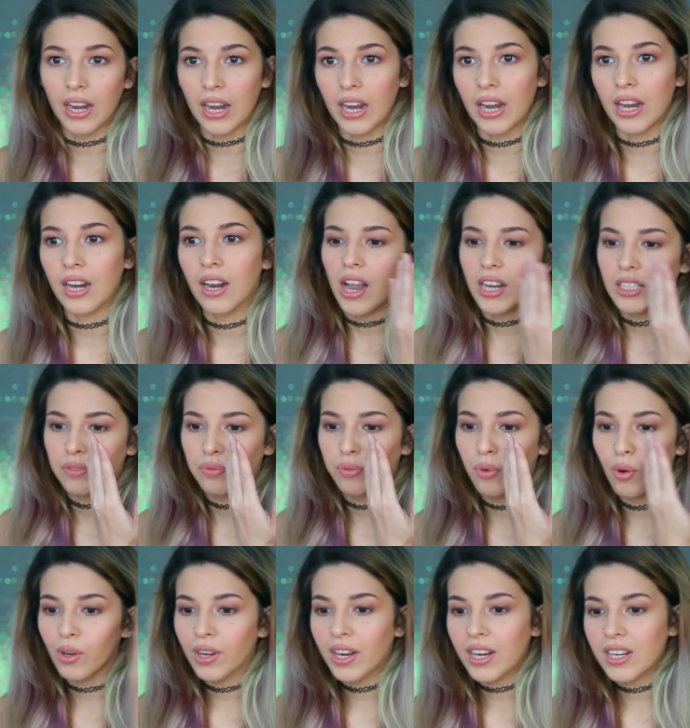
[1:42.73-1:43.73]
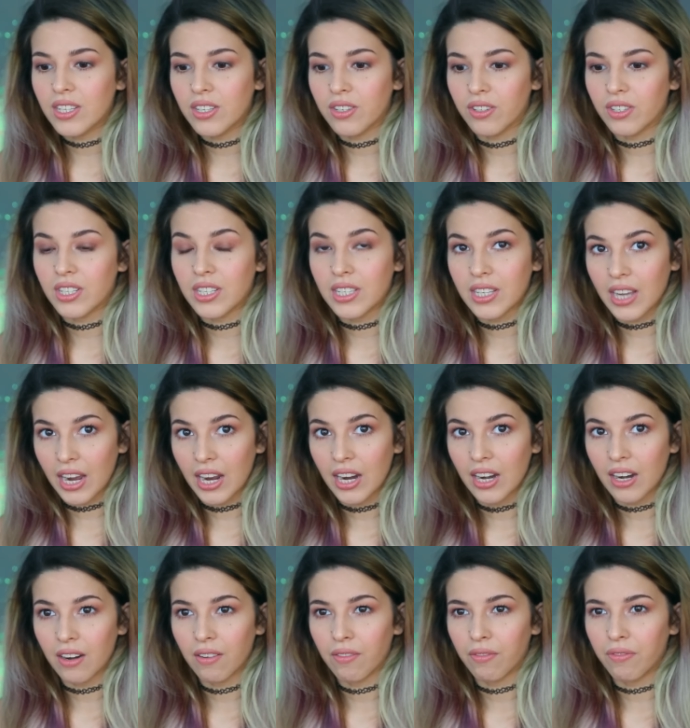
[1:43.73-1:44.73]
It exfoliates your
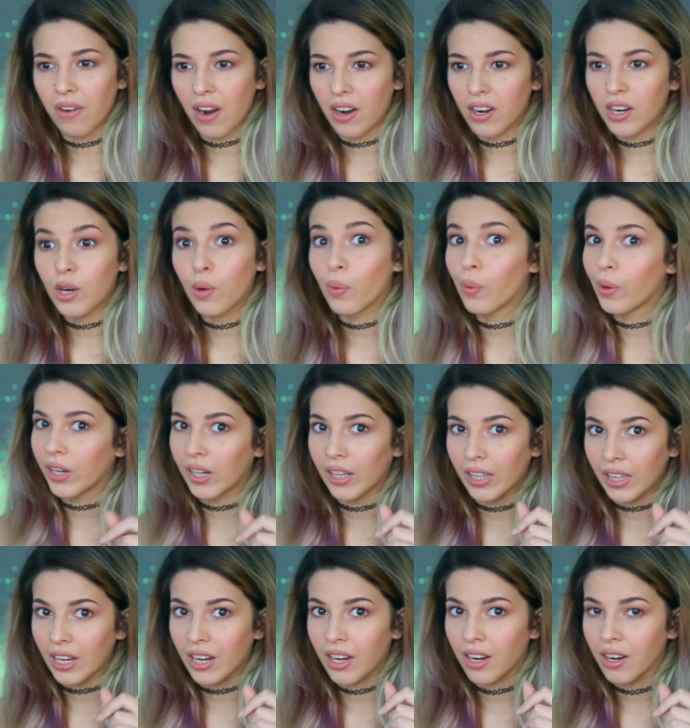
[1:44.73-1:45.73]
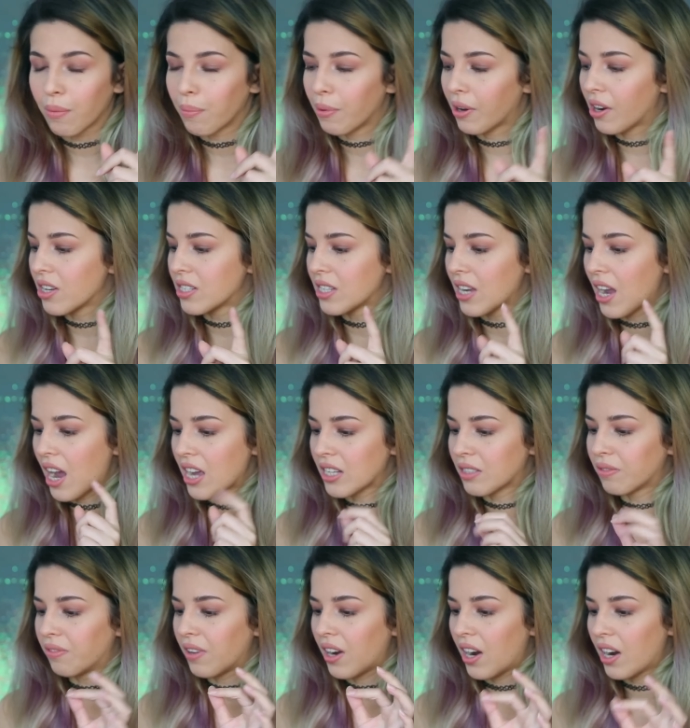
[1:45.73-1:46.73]
skin very quickly because it
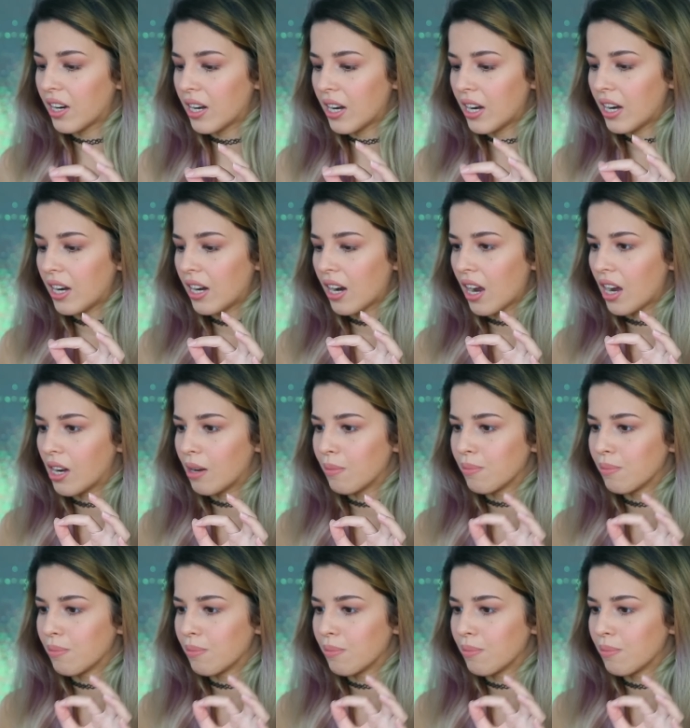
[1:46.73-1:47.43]
has very